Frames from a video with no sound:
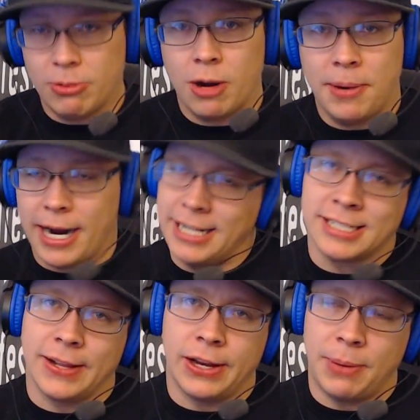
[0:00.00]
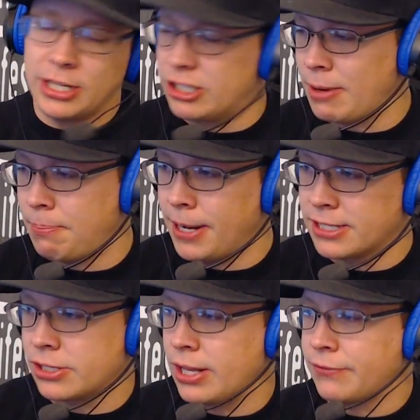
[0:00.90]
I'll be right back. I didn't tell anyone I shit my
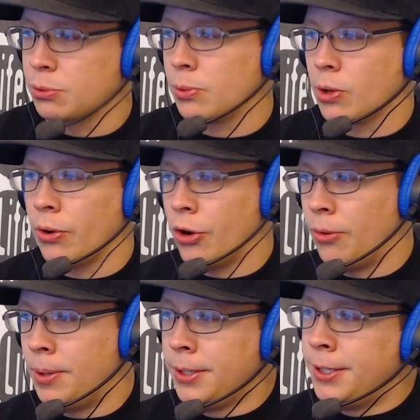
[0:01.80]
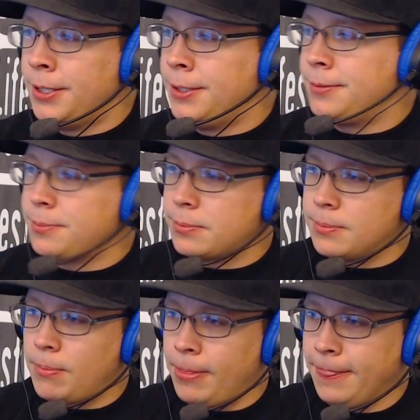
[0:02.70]
pants until after we were going home.
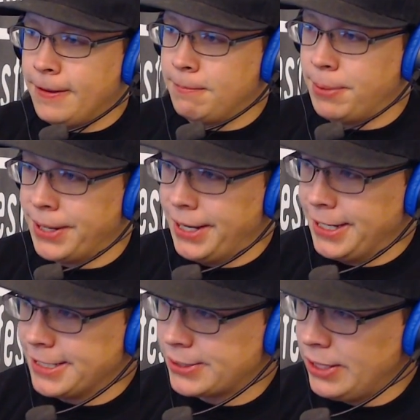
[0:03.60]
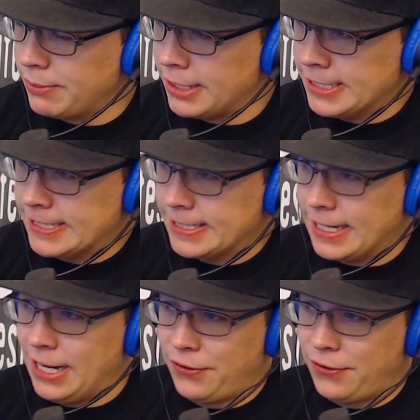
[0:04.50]
But so anyways,